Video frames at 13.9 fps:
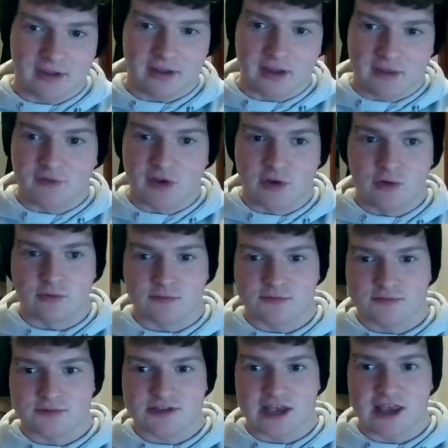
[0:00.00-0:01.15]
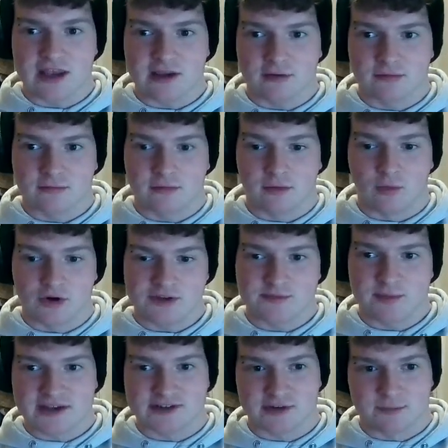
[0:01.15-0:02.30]
if you take what's
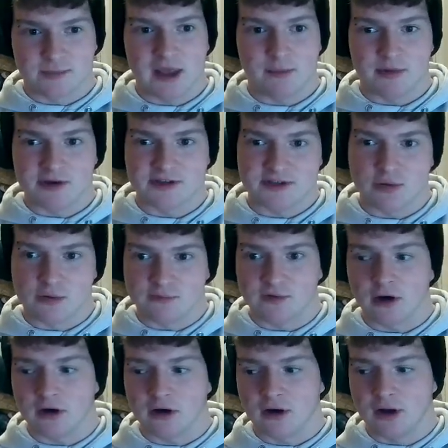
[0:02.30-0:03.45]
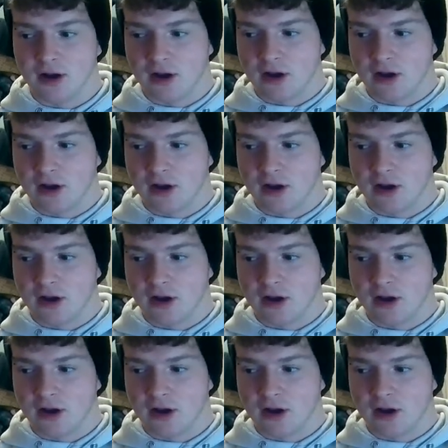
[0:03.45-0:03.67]
best on paper too far,